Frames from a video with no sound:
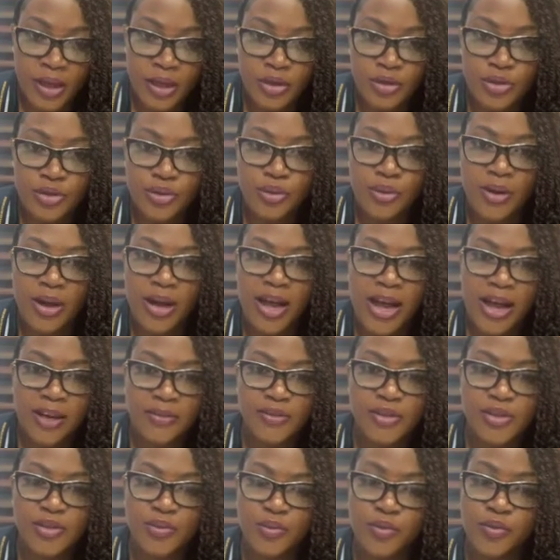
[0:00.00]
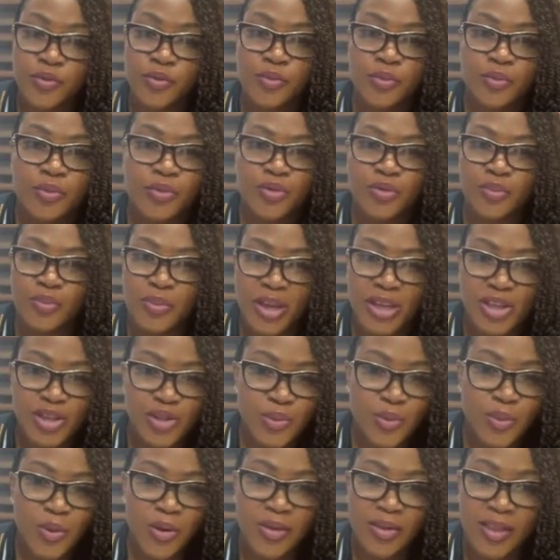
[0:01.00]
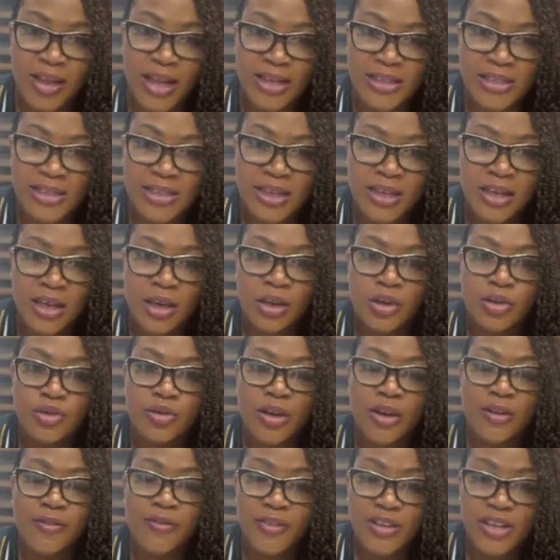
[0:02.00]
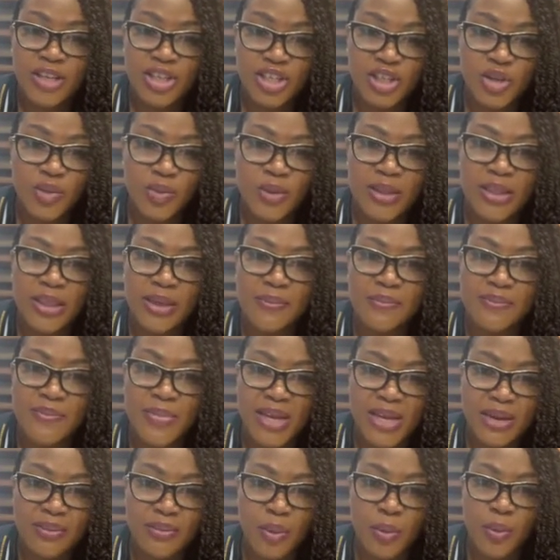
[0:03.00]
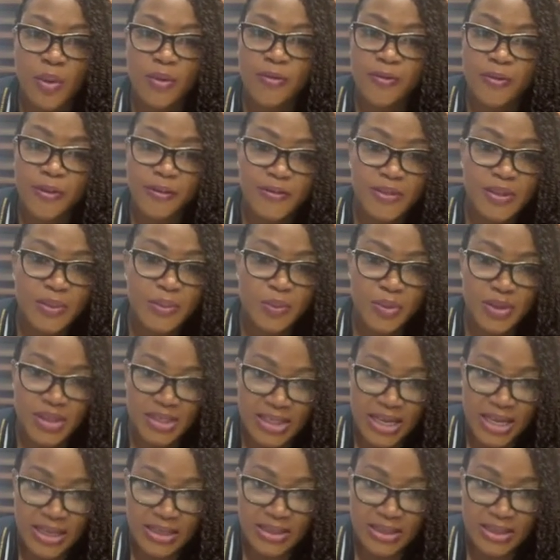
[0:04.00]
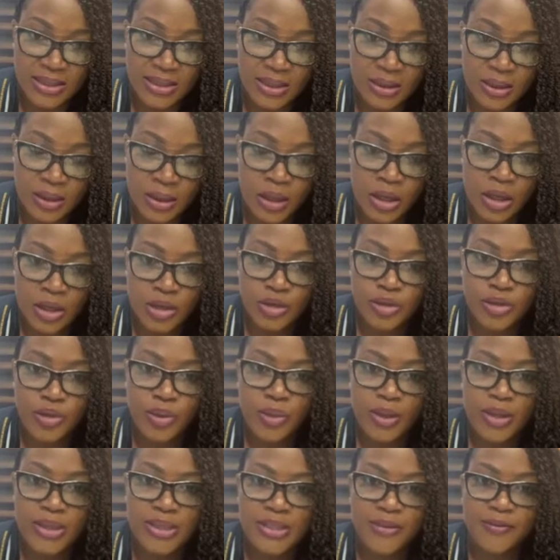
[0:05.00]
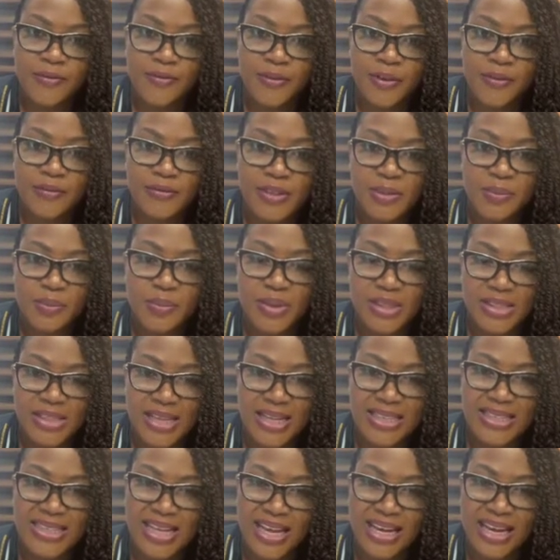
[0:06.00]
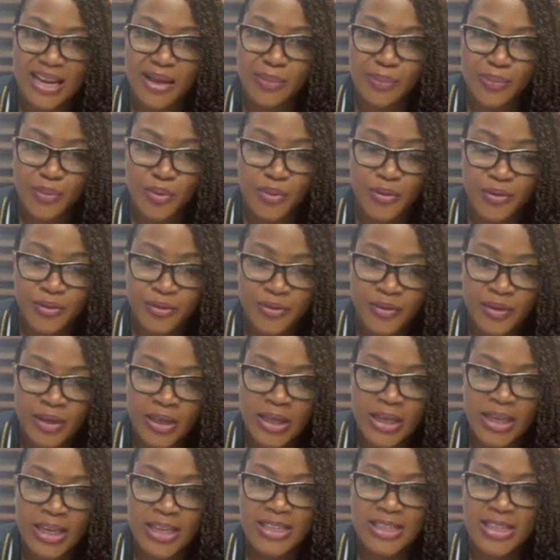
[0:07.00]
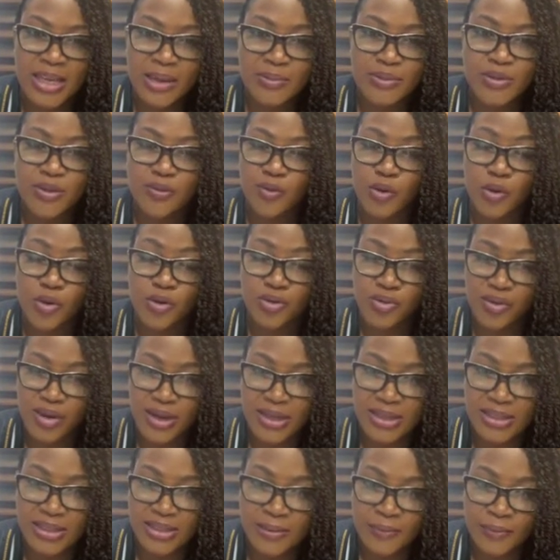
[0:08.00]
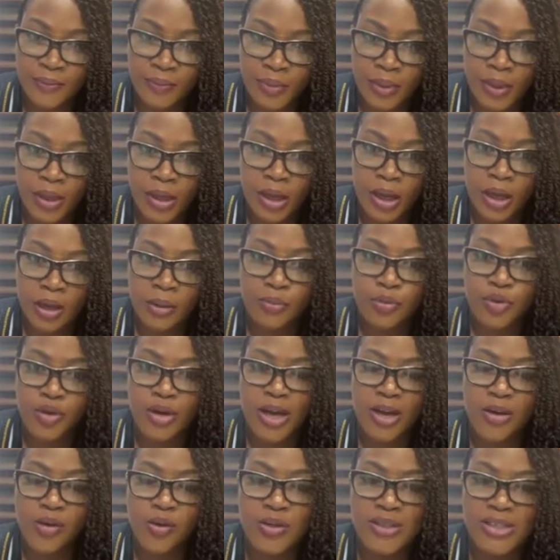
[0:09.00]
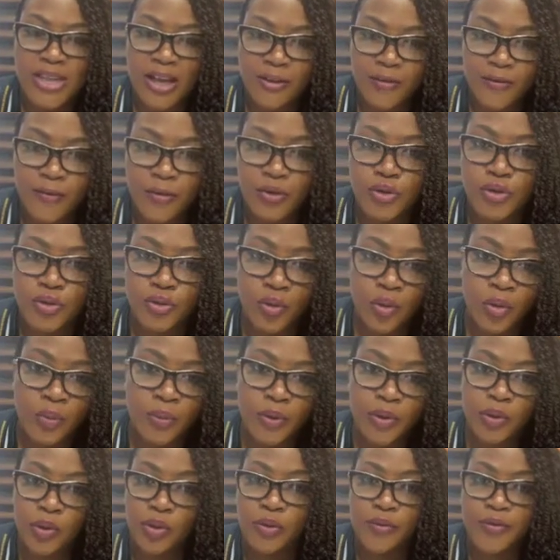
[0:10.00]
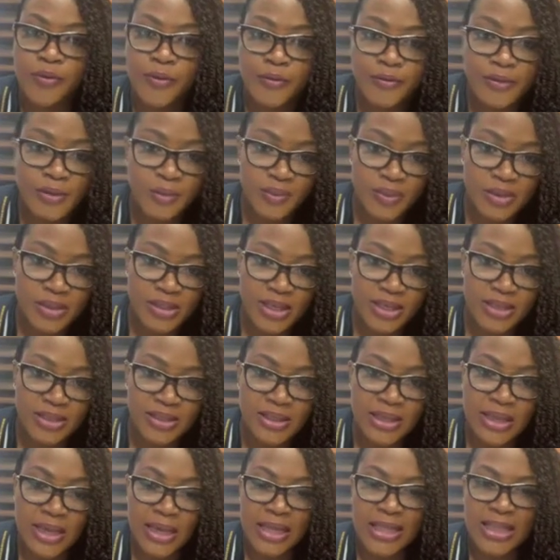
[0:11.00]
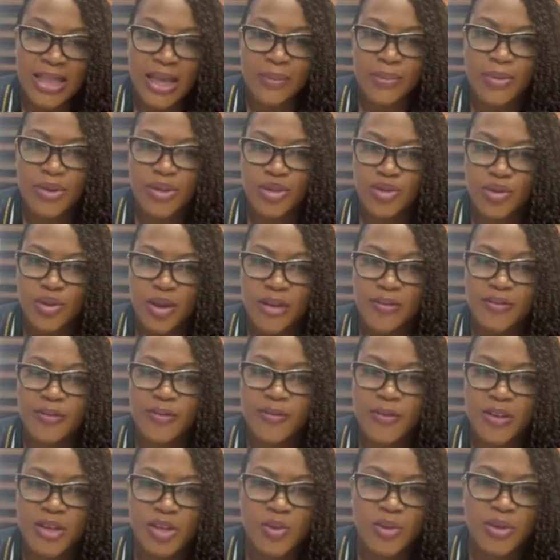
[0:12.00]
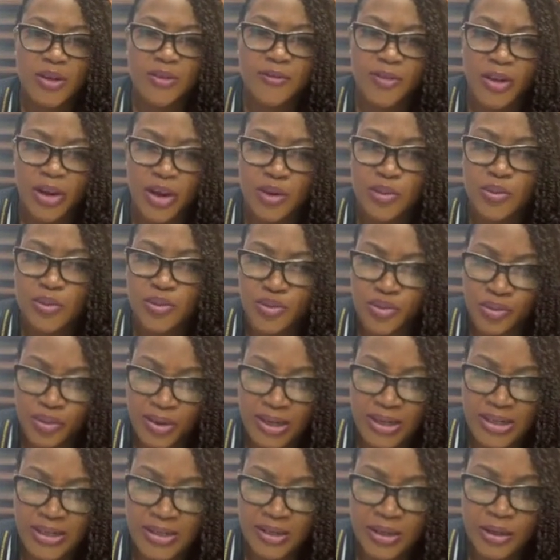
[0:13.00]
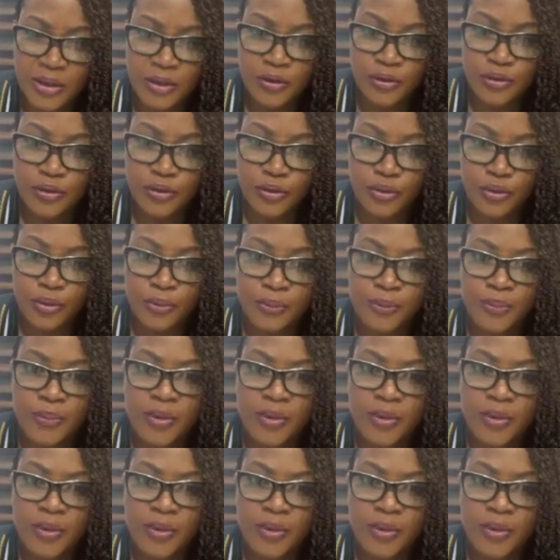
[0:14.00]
you have to make sure that you are finishing with a minimum of 50%. So it's a 50% and above in terms of your grades. You cannot afford to go below 50%. That means you have to finish with a very good grade, you know.